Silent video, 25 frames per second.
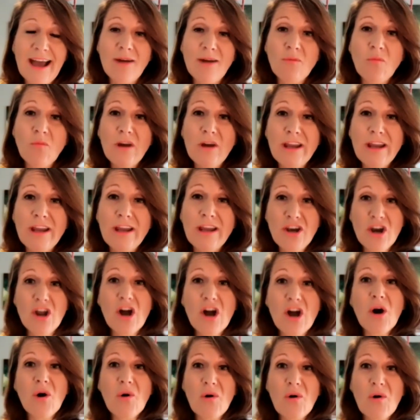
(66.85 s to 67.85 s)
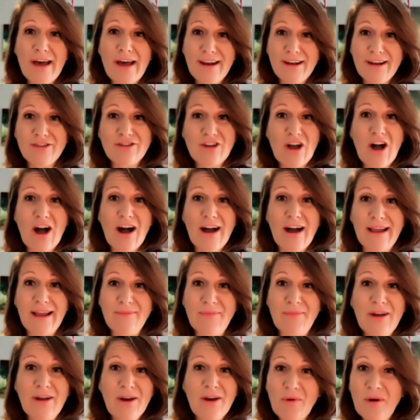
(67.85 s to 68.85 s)
And we know at a
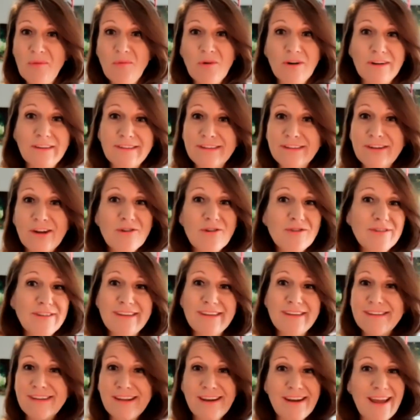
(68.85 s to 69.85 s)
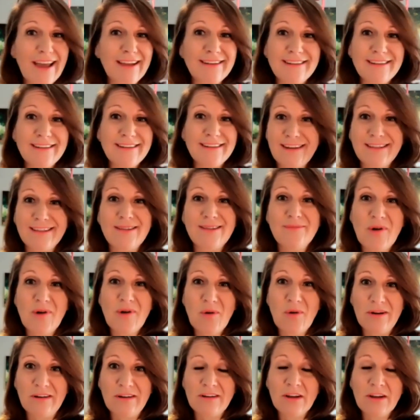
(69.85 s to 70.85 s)
time when we're so disconnected at the
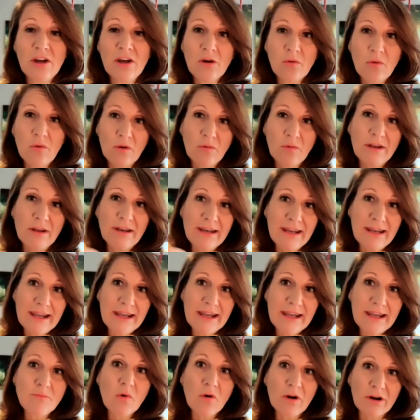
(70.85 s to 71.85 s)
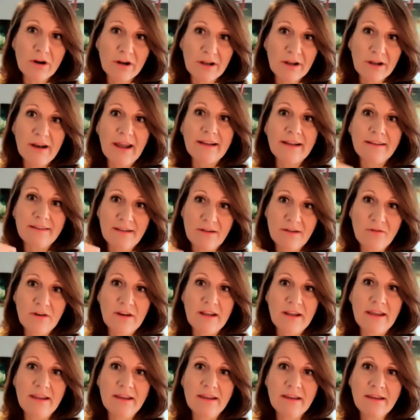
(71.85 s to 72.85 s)
moment, where we need more
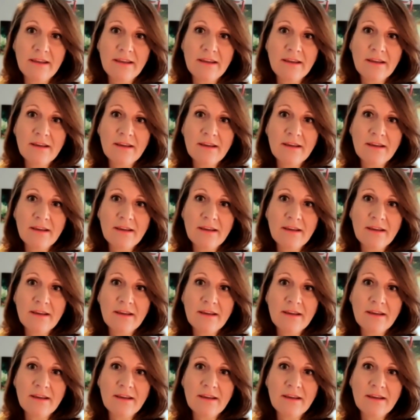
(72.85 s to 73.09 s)
connectivity,